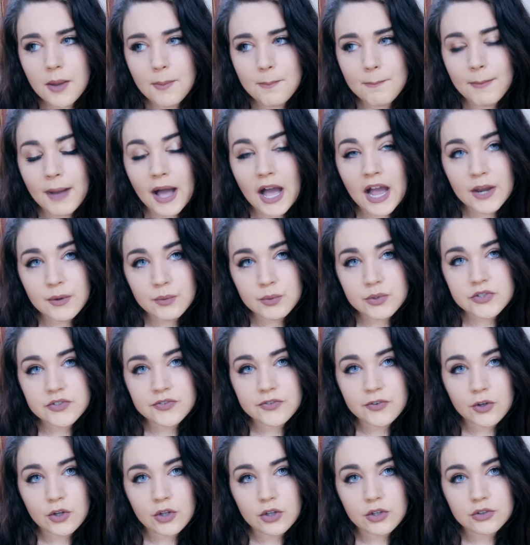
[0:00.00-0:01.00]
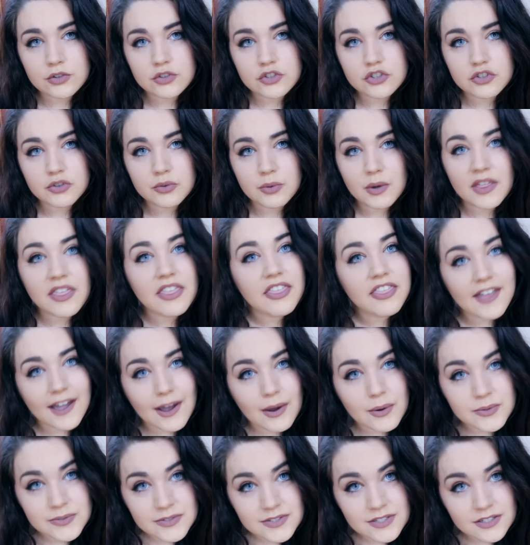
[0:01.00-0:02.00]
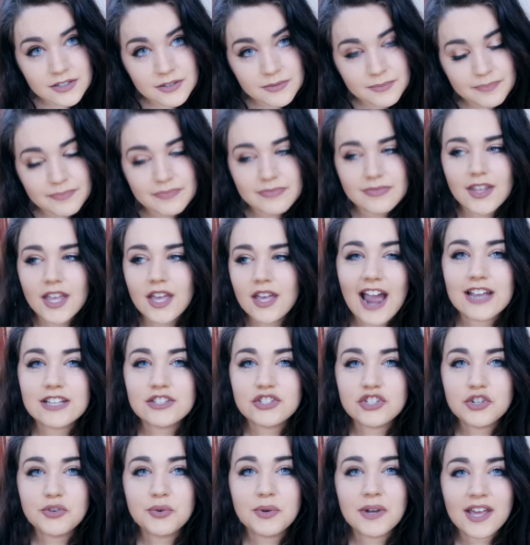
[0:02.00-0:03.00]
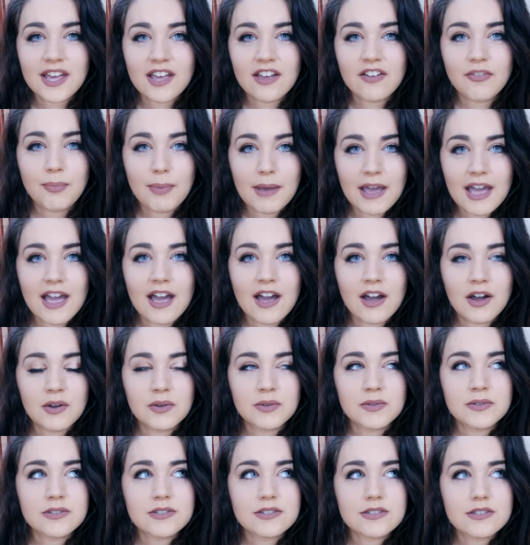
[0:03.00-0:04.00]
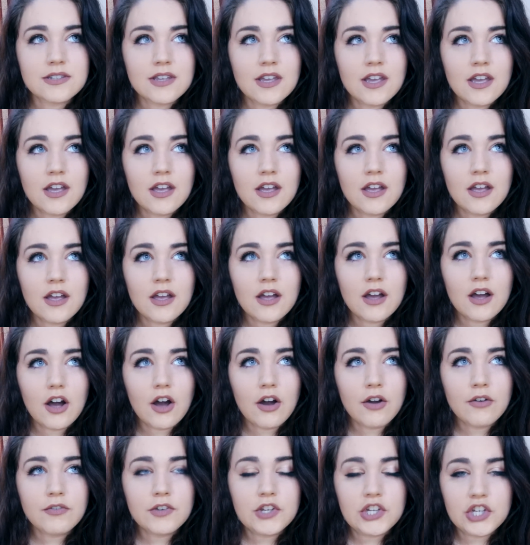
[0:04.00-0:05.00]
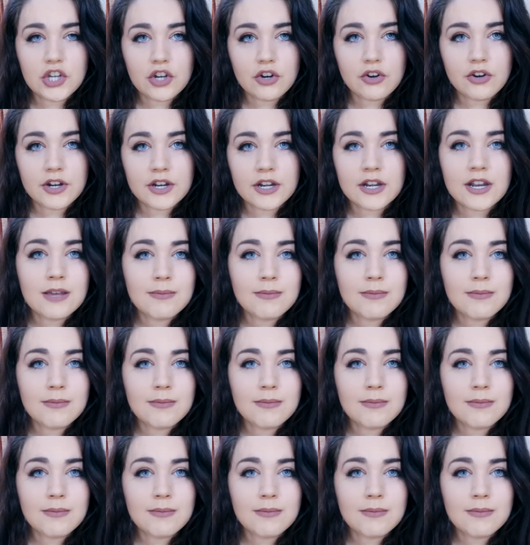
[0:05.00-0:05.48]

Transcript: Mine was full to 1,000. I had 2.5 pounds of urine